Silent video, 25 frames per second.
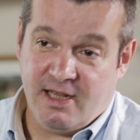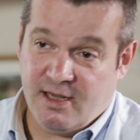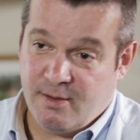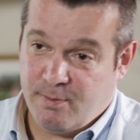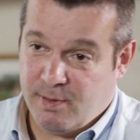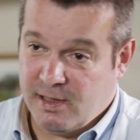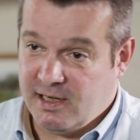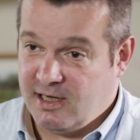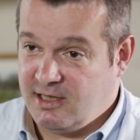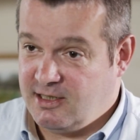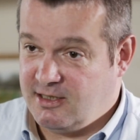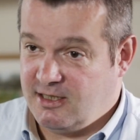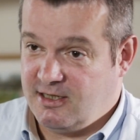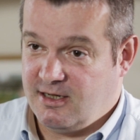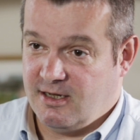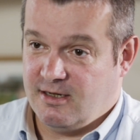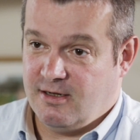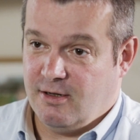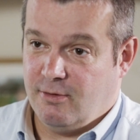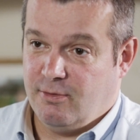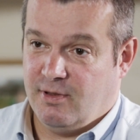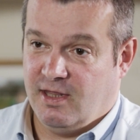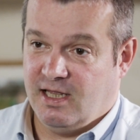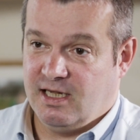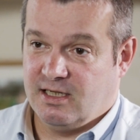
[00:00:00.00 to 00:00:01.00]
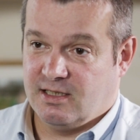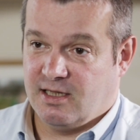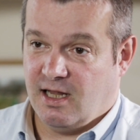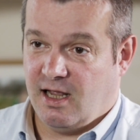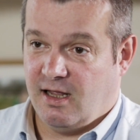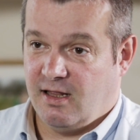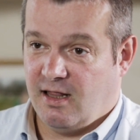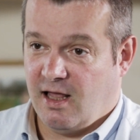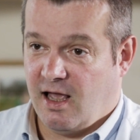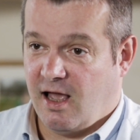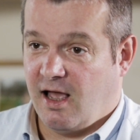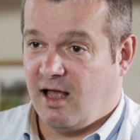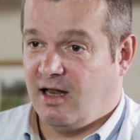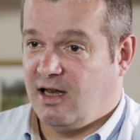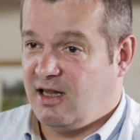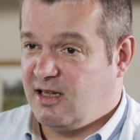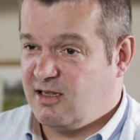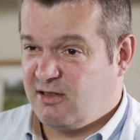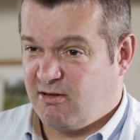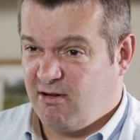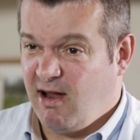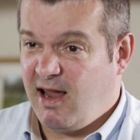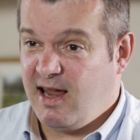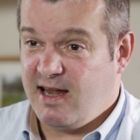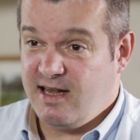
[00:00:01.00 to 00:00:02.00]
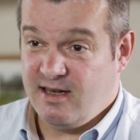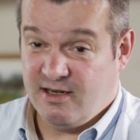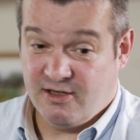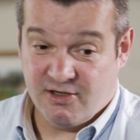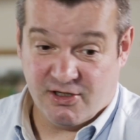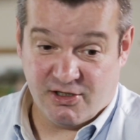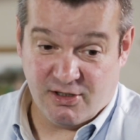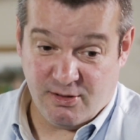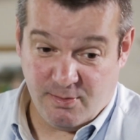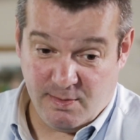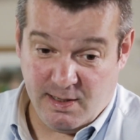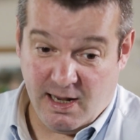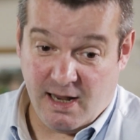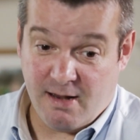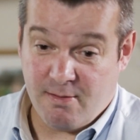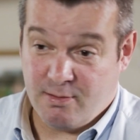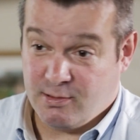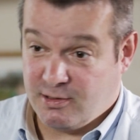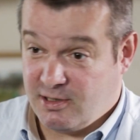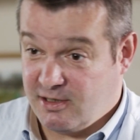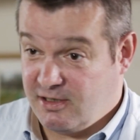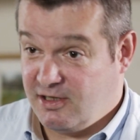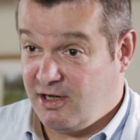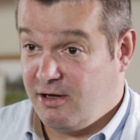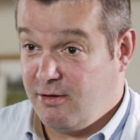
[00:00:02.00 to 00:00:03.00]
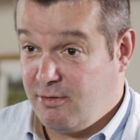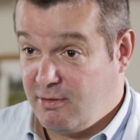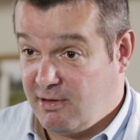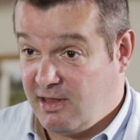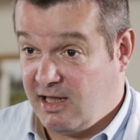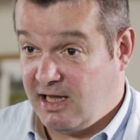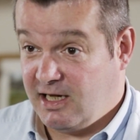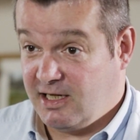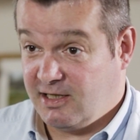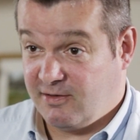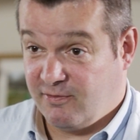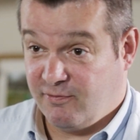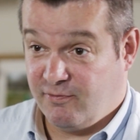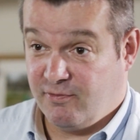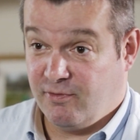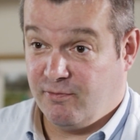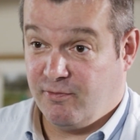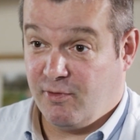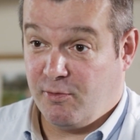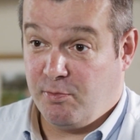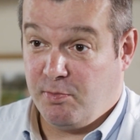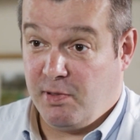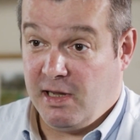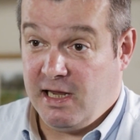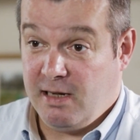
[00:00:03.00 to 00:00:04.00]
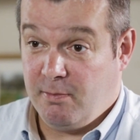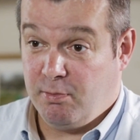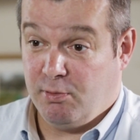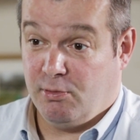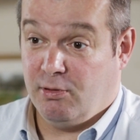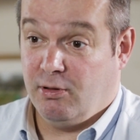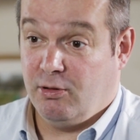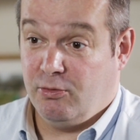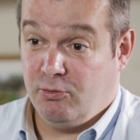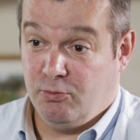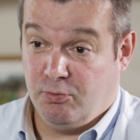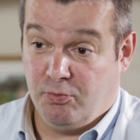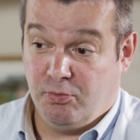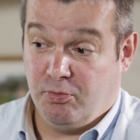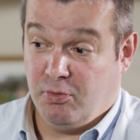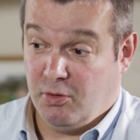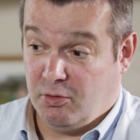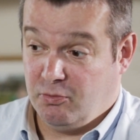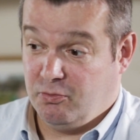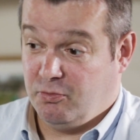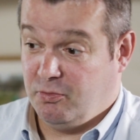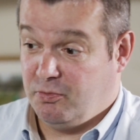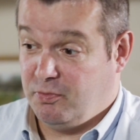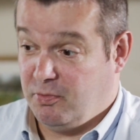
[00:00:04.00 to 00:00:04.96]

the ability to do things like that, and it's great just to be able to do things for, for people who, who